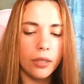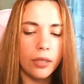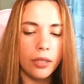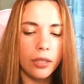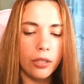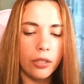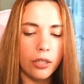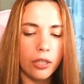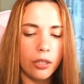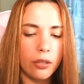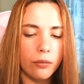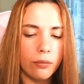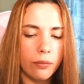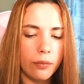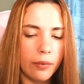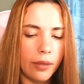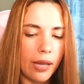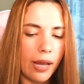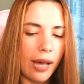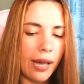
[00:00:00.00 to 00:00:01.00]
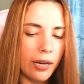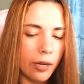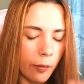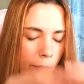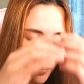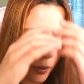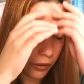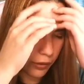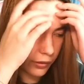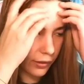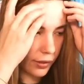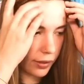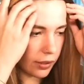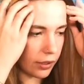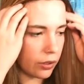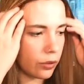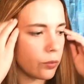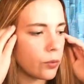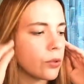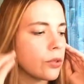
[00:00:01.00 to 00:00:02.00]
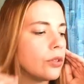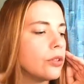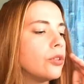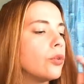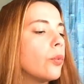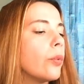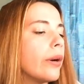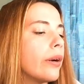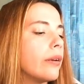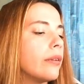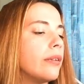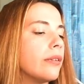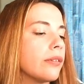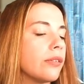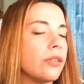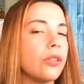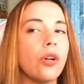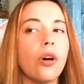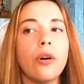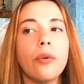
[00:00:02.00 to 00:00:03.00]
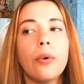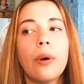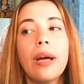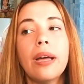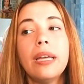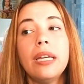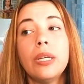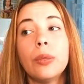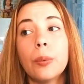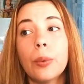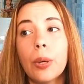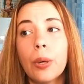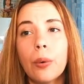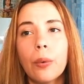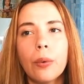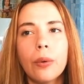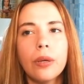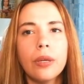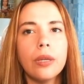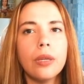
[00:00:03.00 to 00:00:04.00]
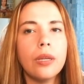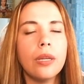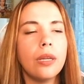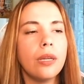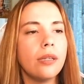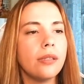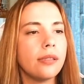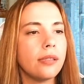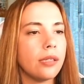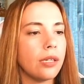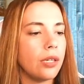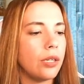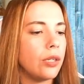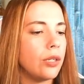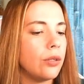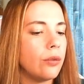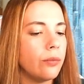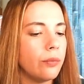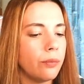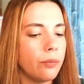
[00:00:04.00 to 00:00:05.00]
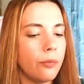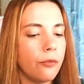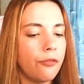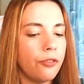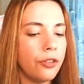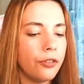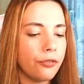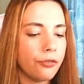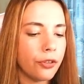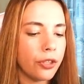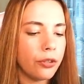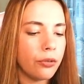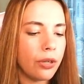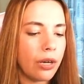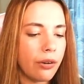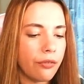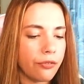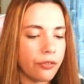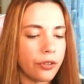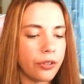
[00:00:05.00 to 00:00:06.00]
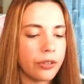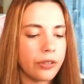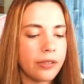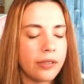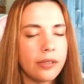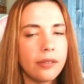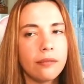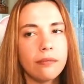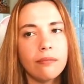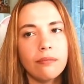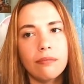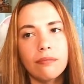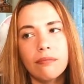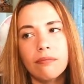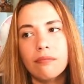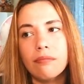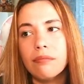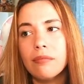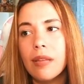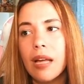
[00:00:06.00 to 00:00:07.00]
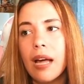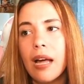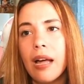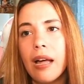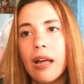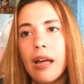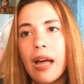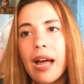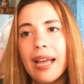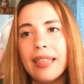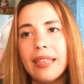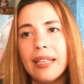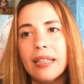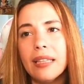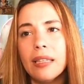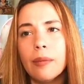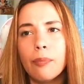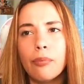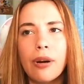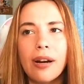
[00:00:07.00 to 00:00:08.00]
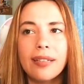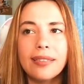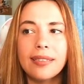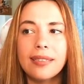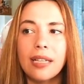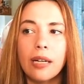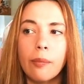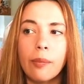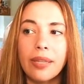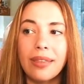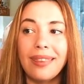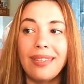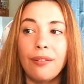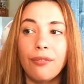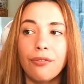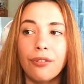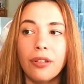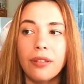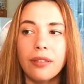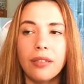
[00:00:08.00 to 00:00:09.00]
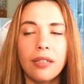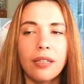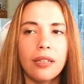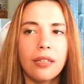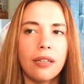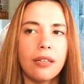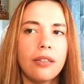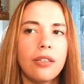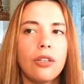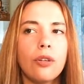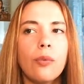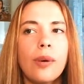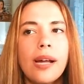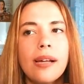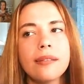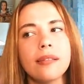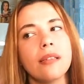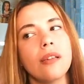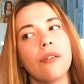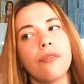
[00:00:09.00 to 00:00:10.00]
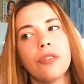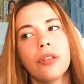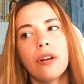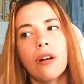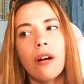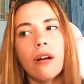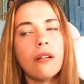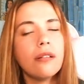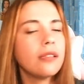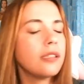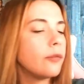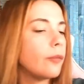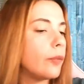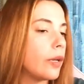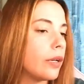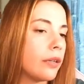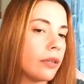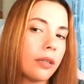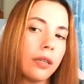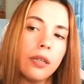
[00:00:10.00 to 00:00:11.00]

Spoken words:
you know, other parts in the world where there's no euro, so feel free to convert. I think the prices are a bit different in the US of the cards, but